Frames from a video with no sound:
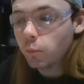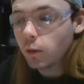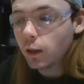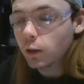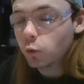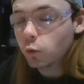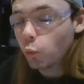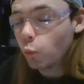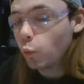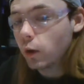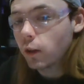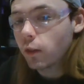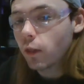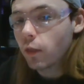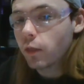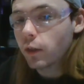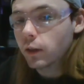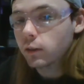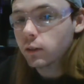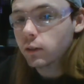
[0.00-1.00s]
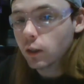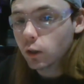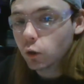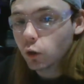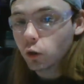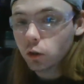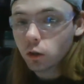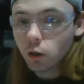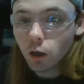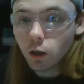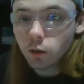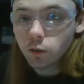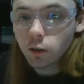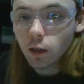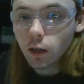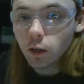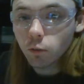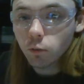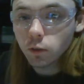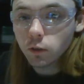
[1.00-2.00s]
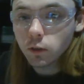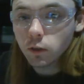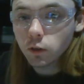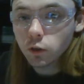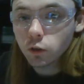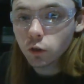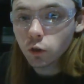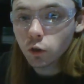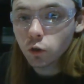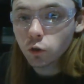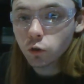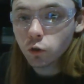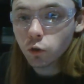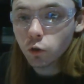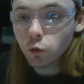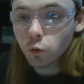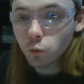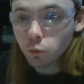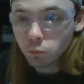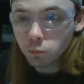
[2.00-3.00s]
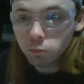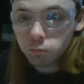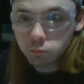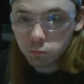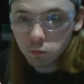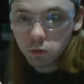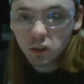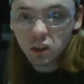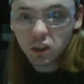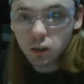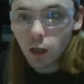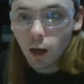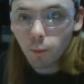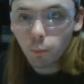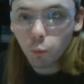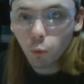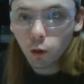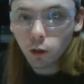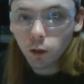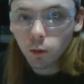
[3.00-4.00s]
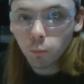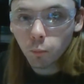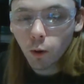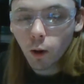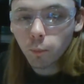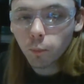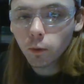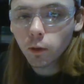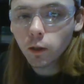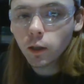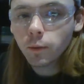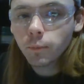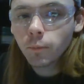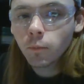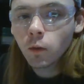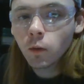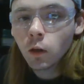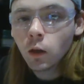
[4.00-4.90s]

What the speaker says: That's one of the things that could cause a resistor to stop working properly.